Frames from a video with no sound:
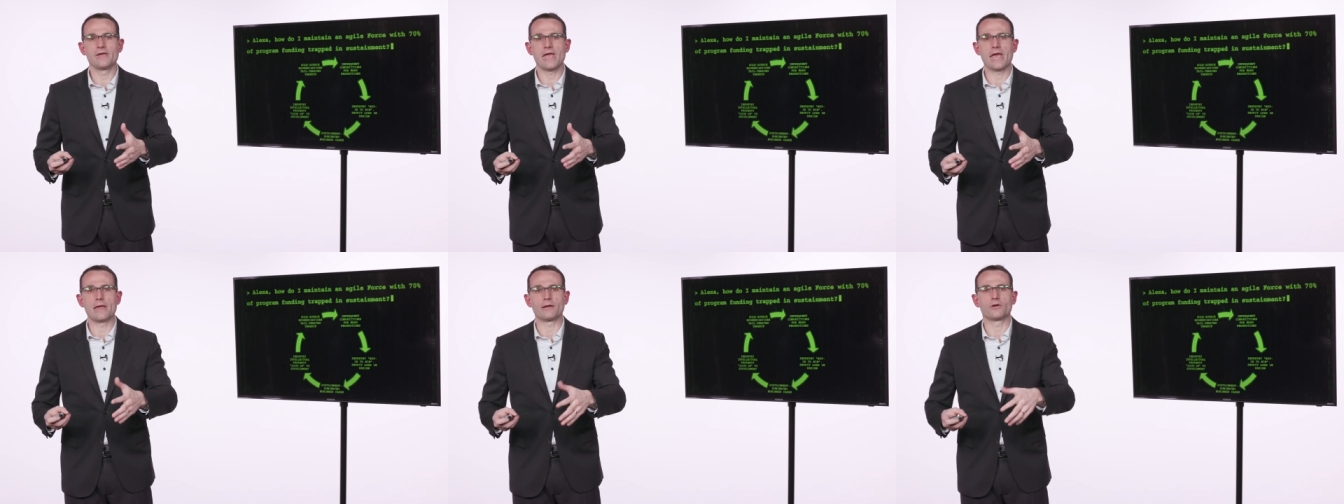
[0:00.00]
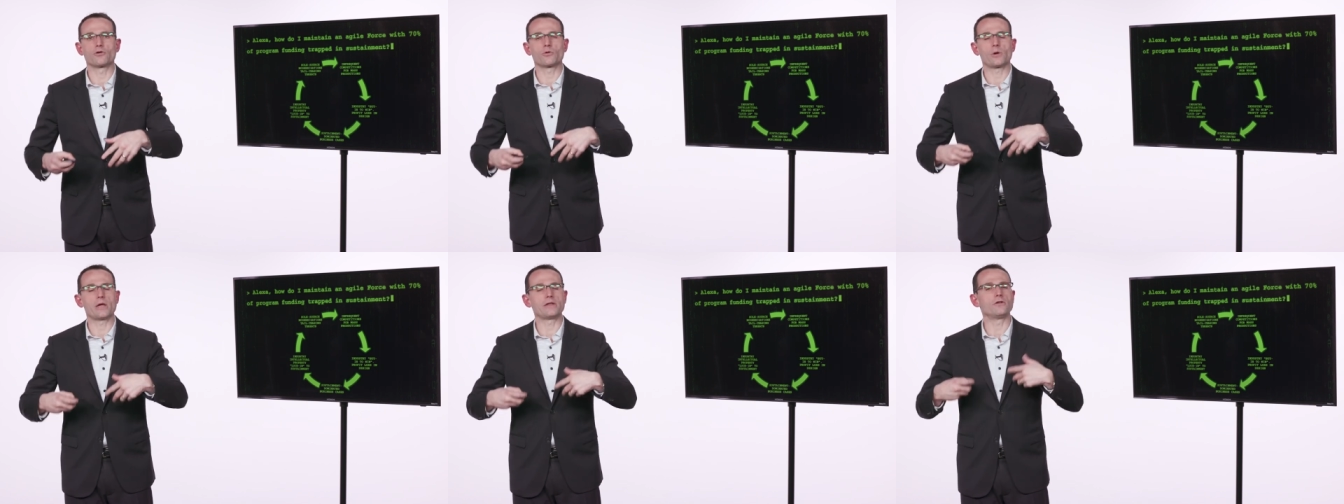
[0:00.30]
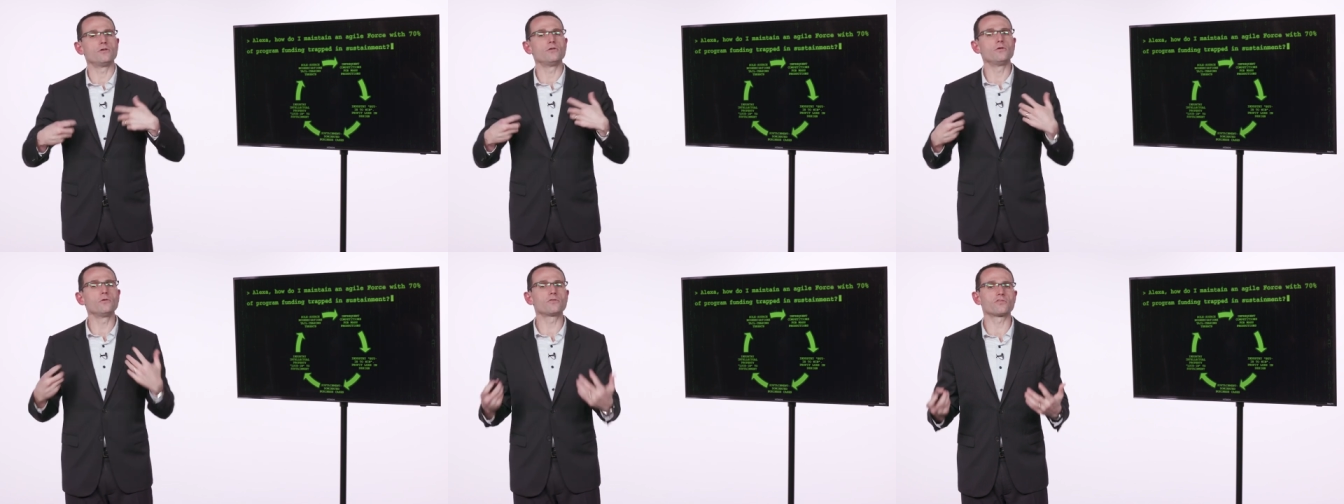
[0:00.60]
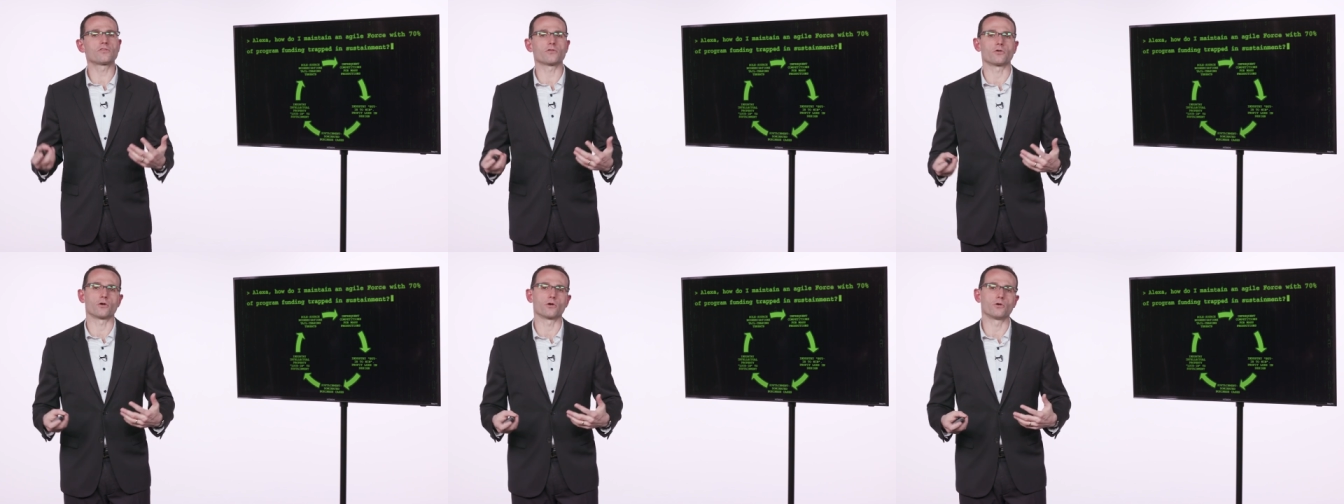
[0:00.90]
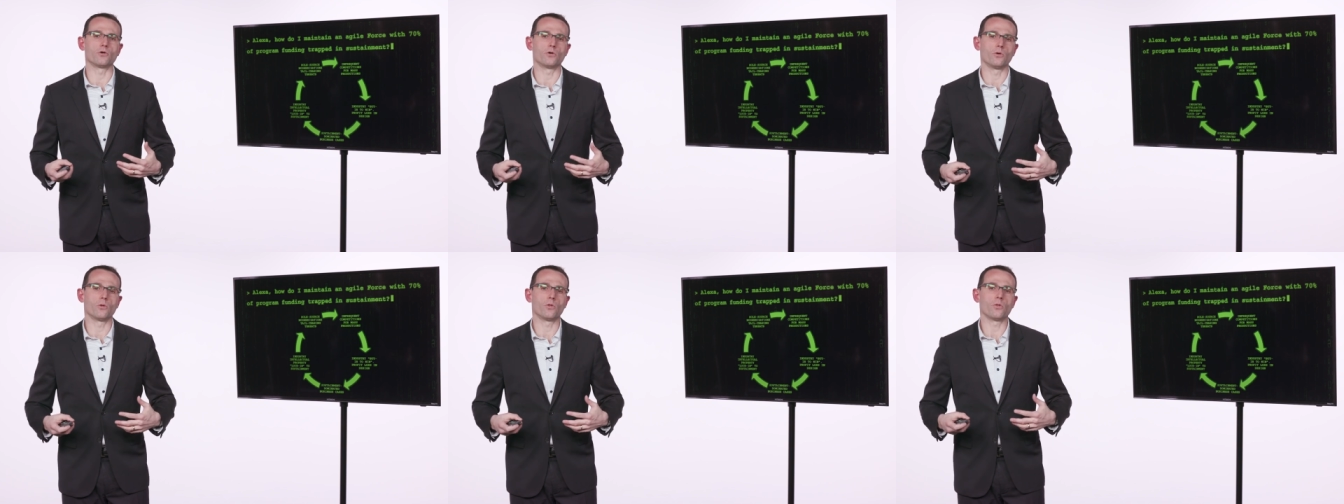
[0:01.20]
and create a new
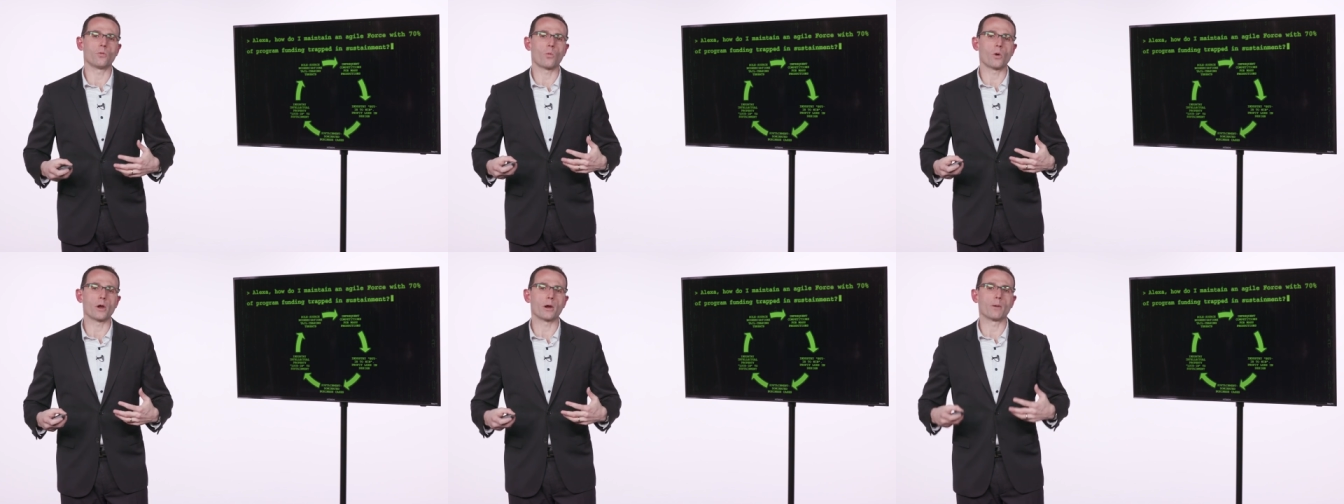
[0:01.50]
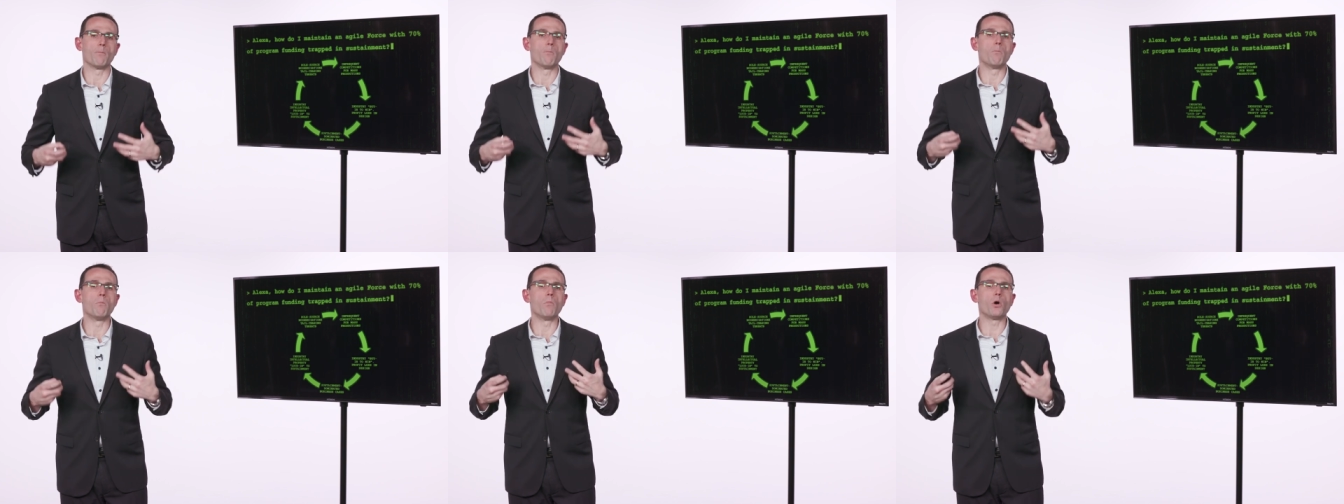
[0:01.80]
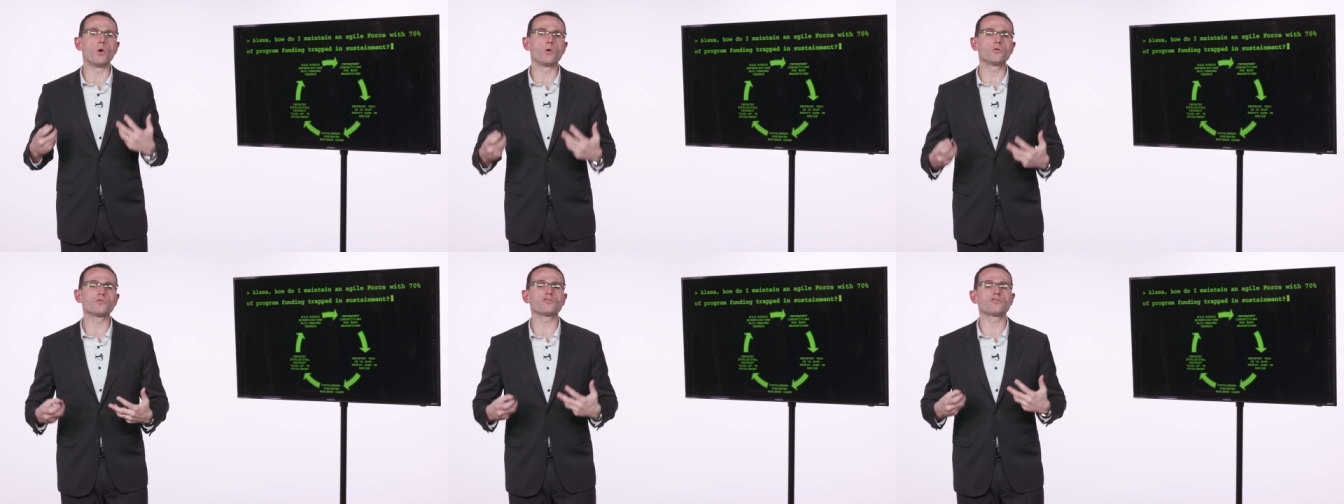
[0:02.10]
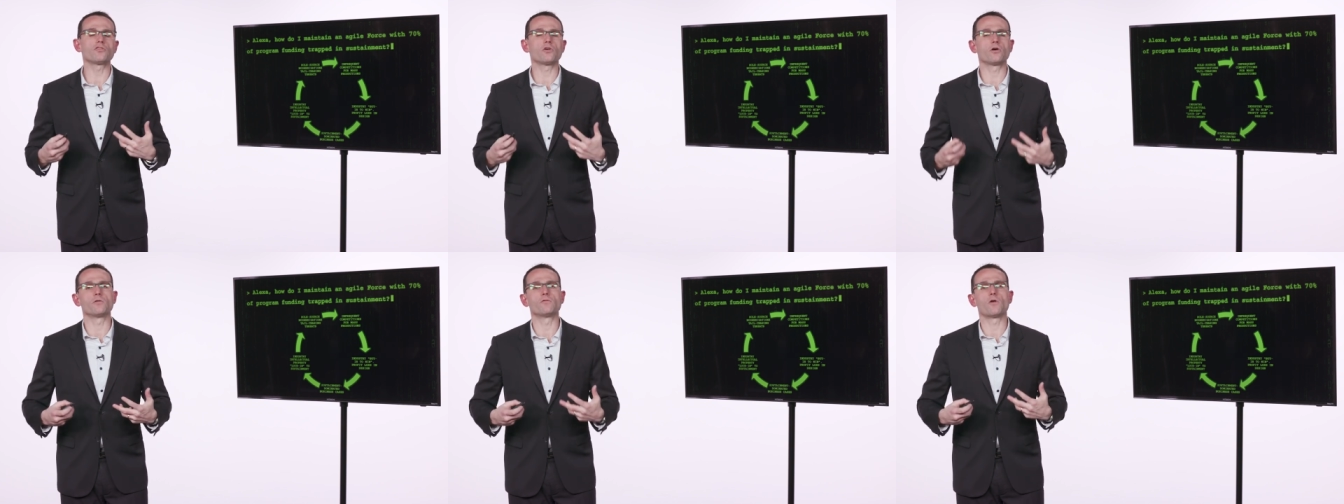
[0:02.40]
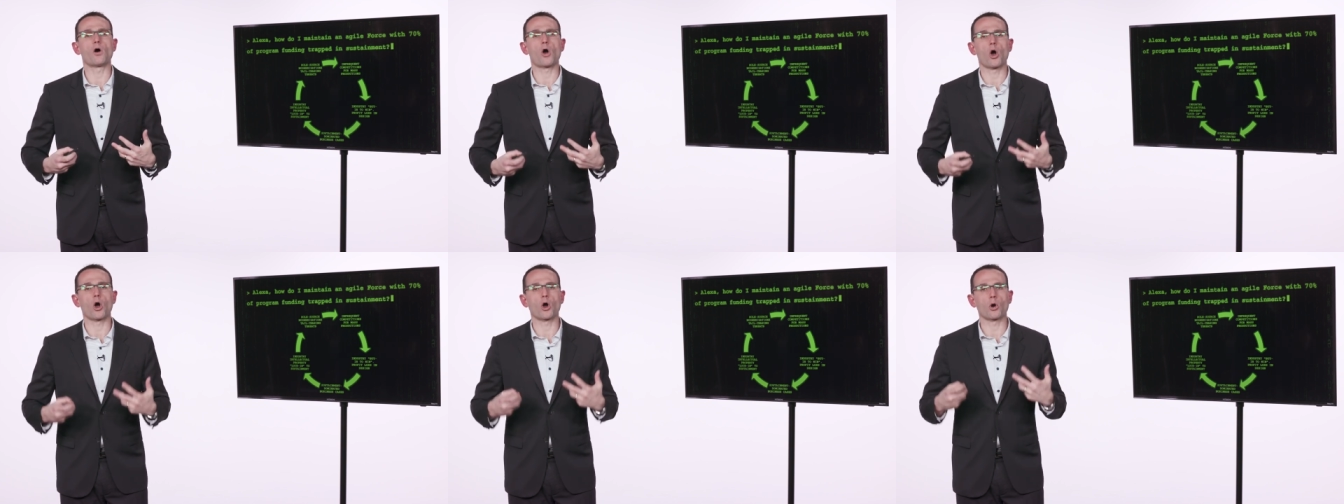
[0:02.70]
circle where most of
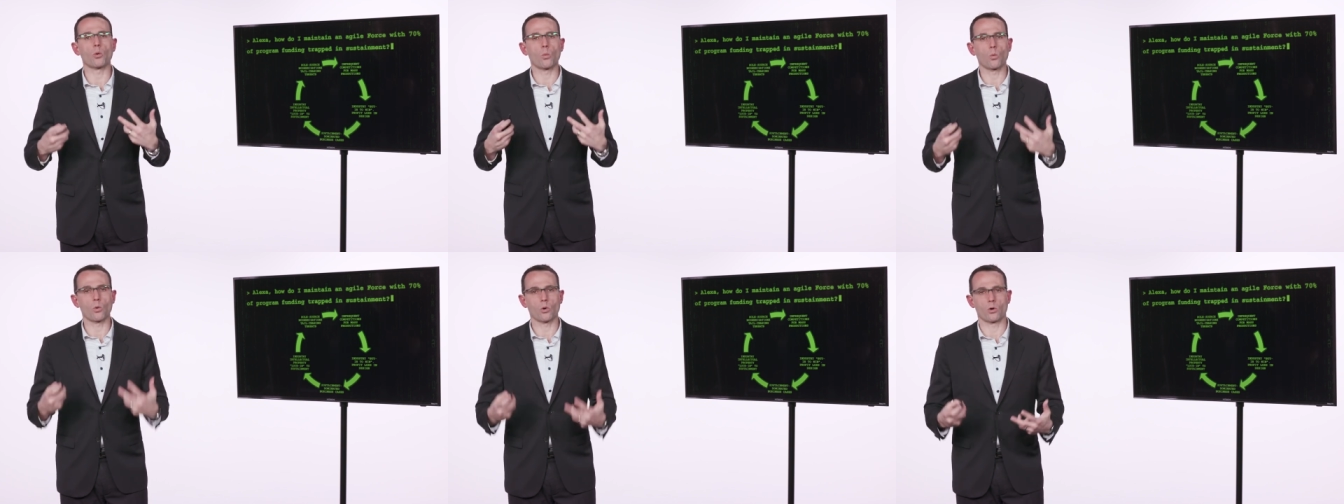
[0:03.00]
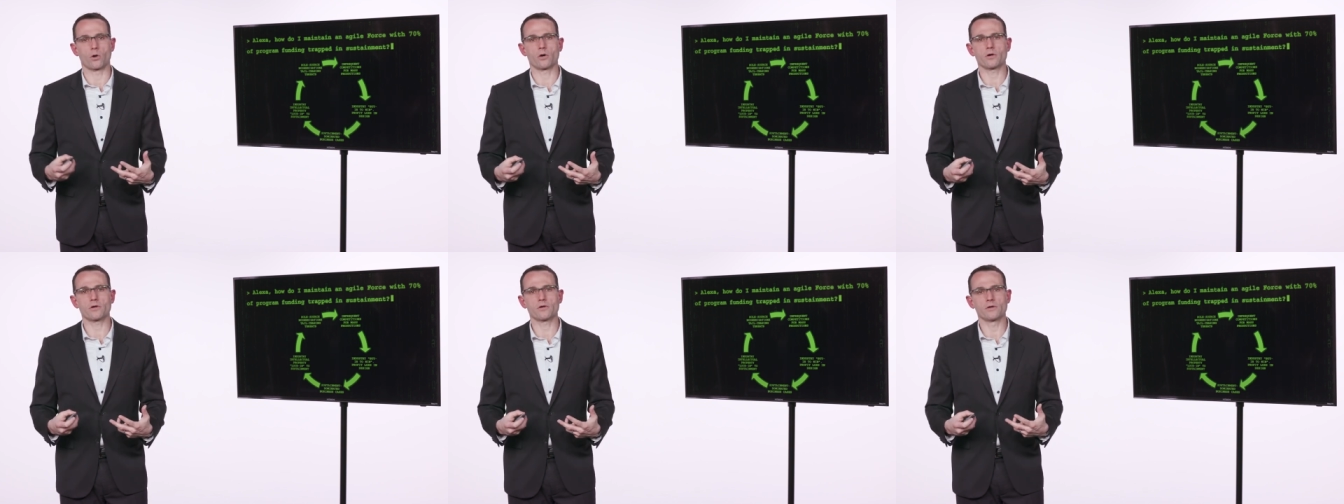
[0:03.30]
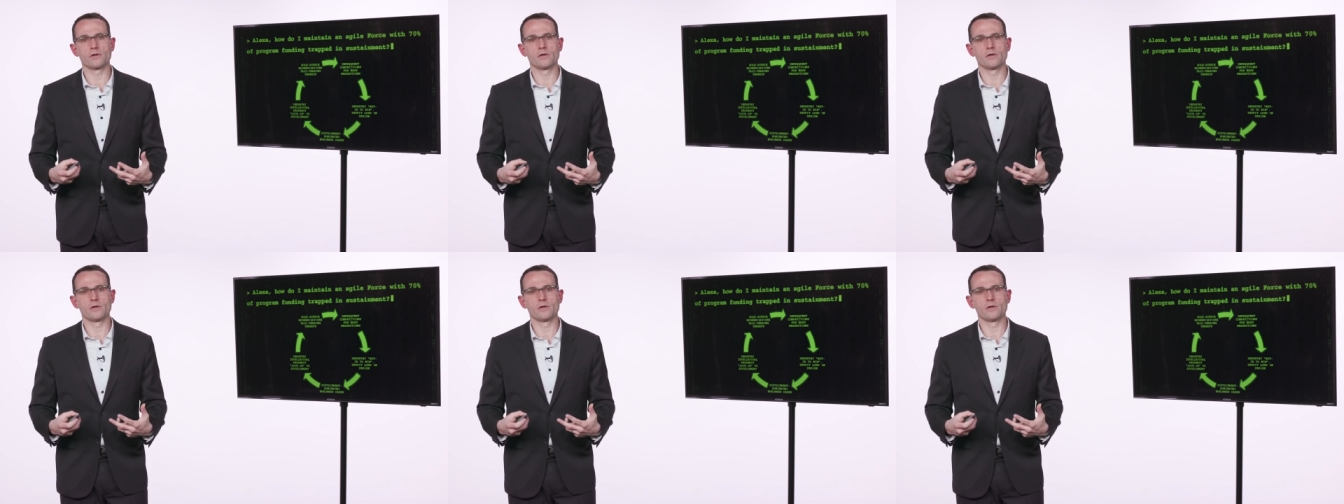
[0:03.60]
our work